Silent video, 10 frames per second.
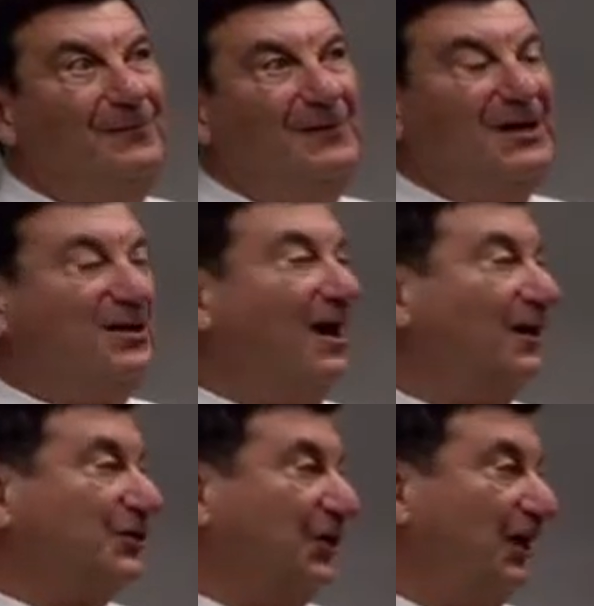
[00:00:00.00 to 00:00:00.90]

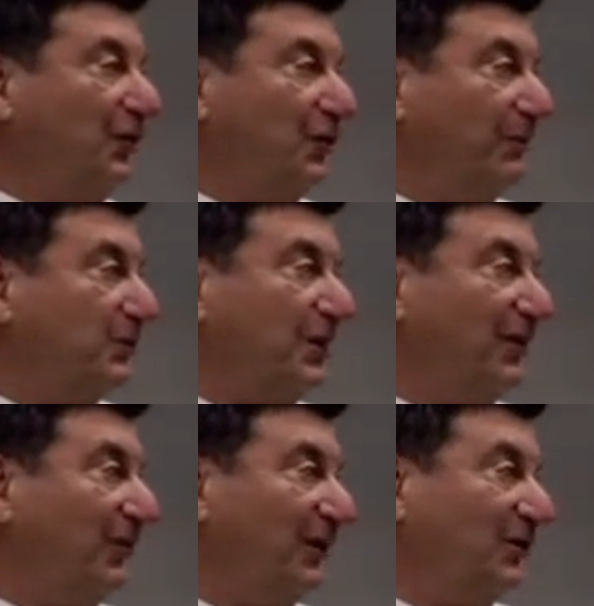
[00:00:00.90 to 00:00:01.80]
technology now, you can
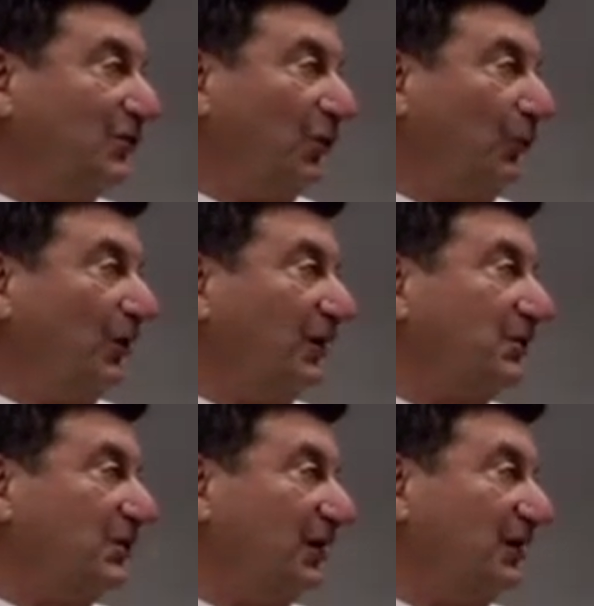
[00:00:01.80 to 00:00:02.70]
present things so
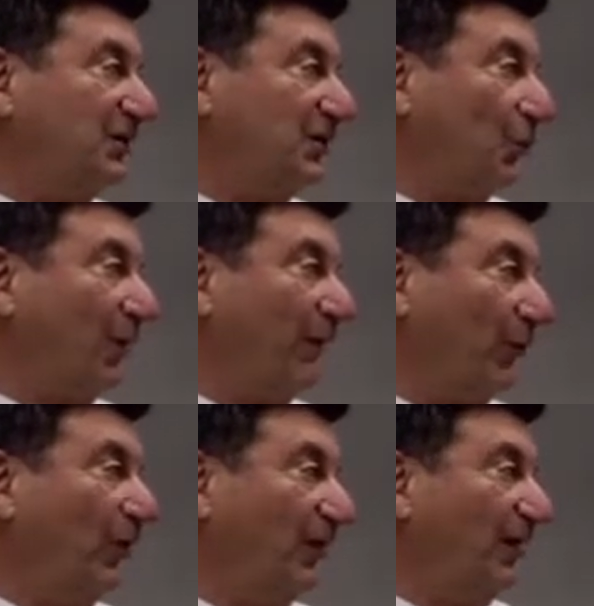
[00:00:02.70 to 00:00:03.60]
realistic and in such a
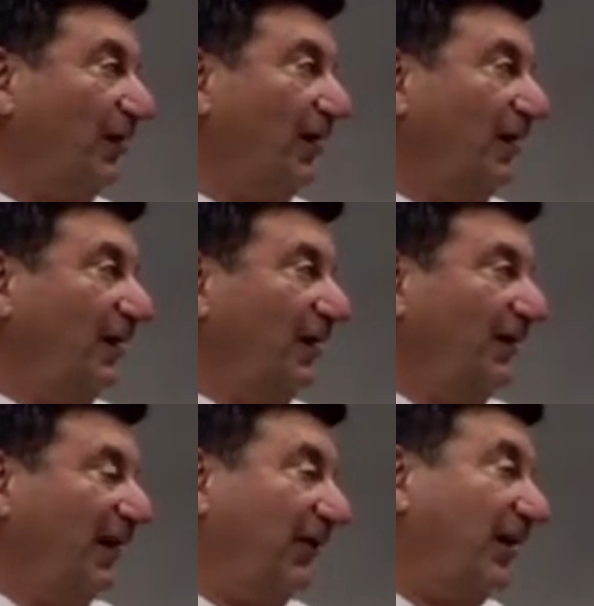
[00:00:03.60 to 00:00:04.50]
wonderful way.
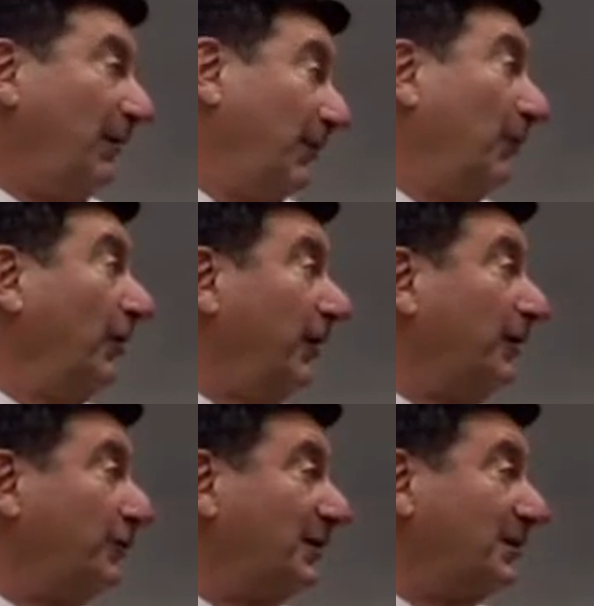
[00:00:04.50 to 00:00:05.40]
That I think that'd be really an
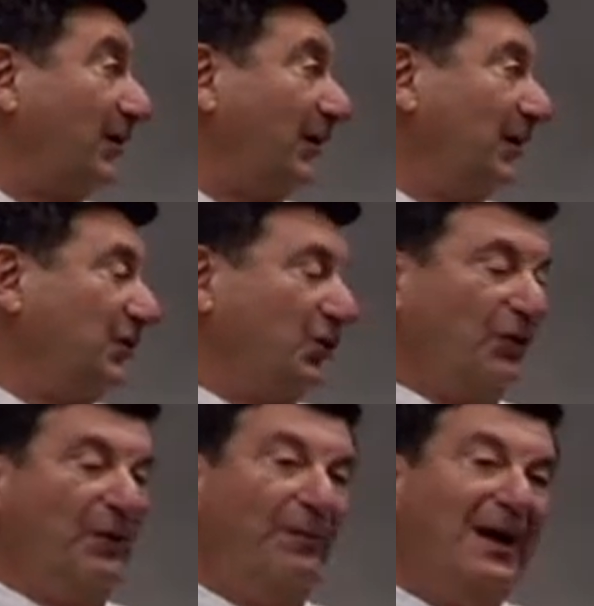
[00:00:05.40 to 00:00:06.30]
interesting thing,
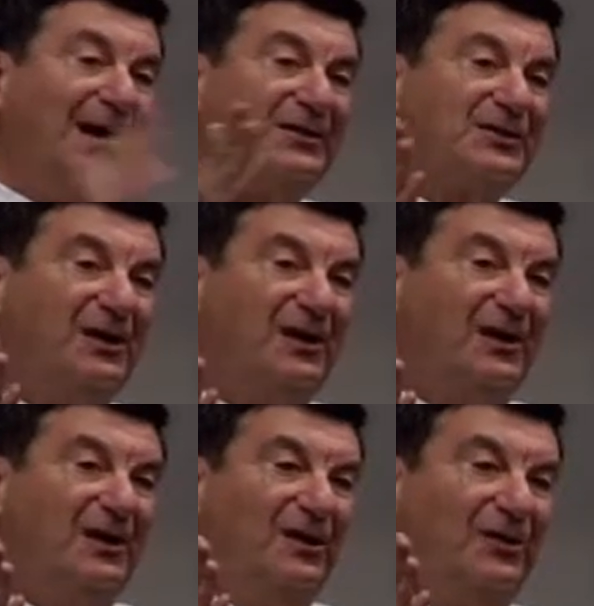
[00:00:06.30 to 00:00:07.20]
showing the past
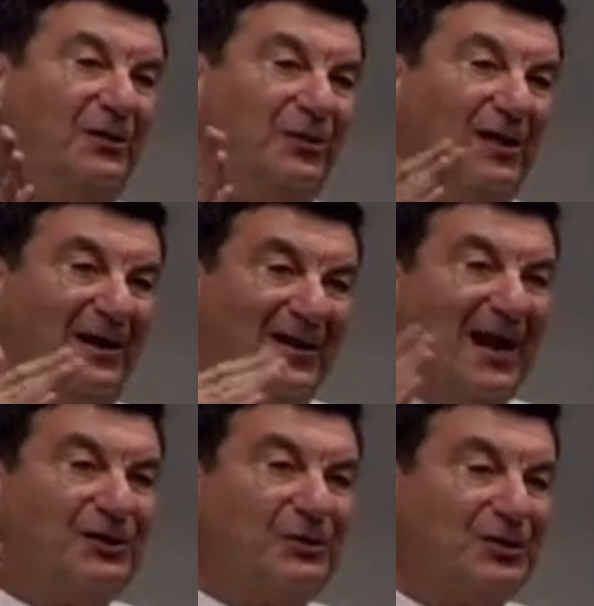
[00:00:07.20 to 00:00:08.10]
through kind of
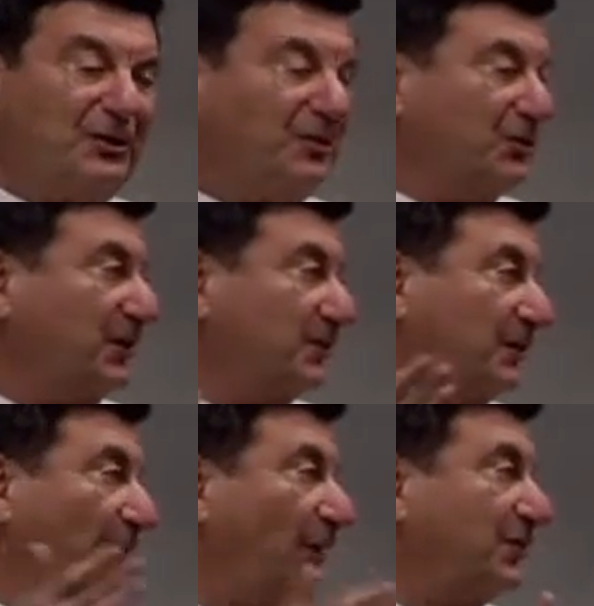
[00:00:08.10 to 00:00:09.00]
natural history museums,
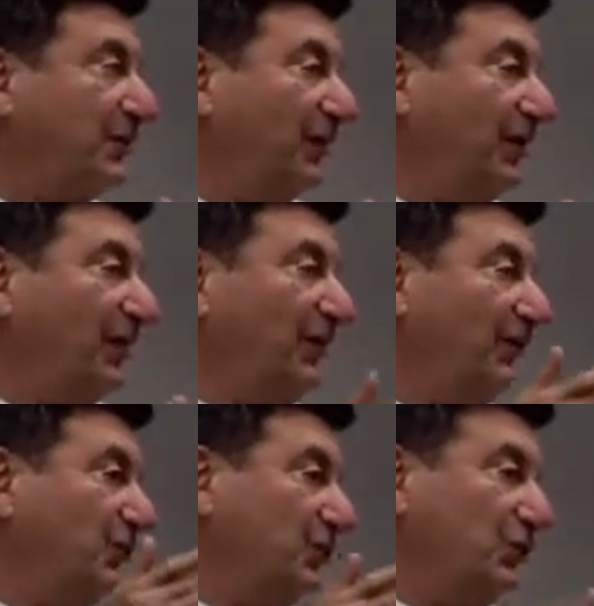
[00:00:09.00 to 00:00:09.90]
the present
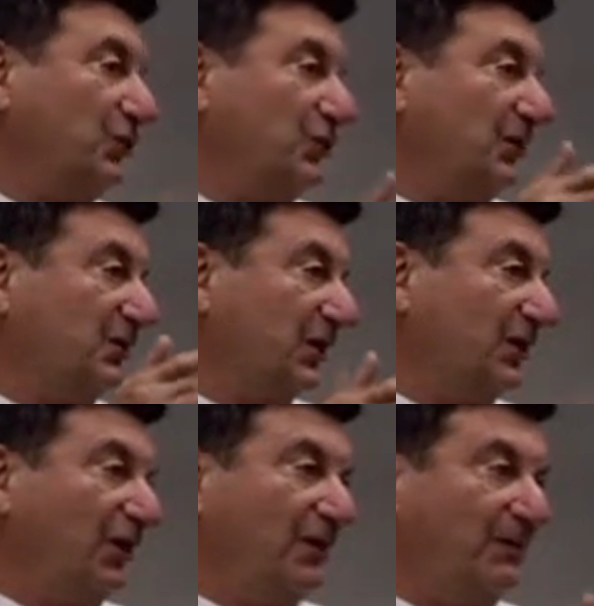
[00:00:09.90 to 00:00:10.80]
through zoos,
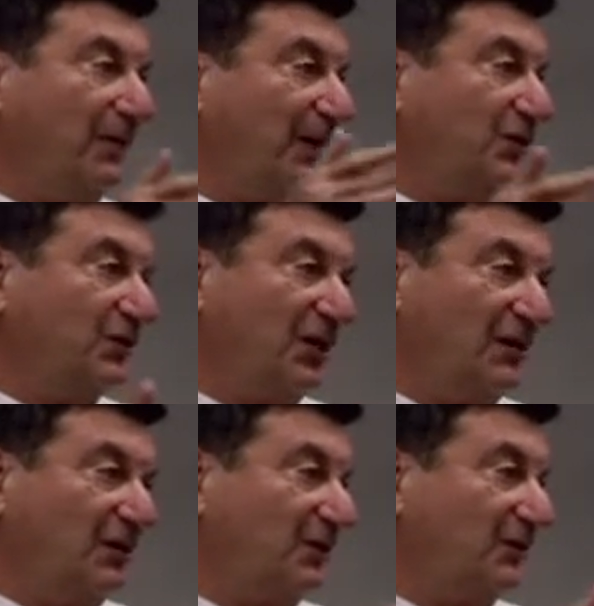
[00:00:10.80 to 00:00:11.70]
insectariums, nature
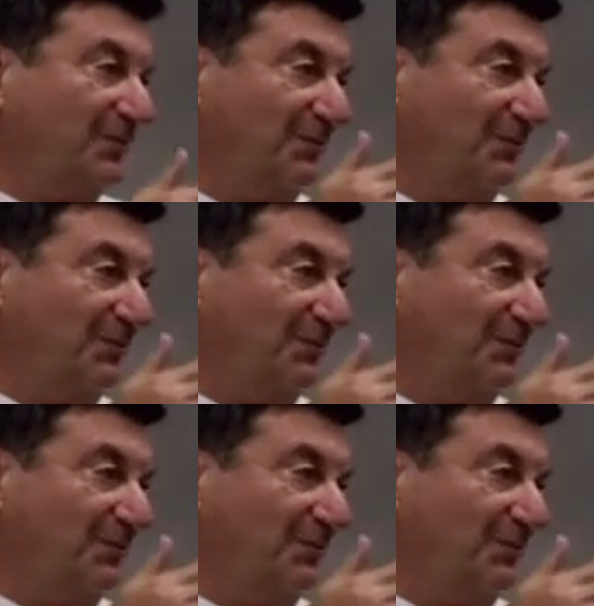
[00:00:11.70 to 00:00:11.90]
centers,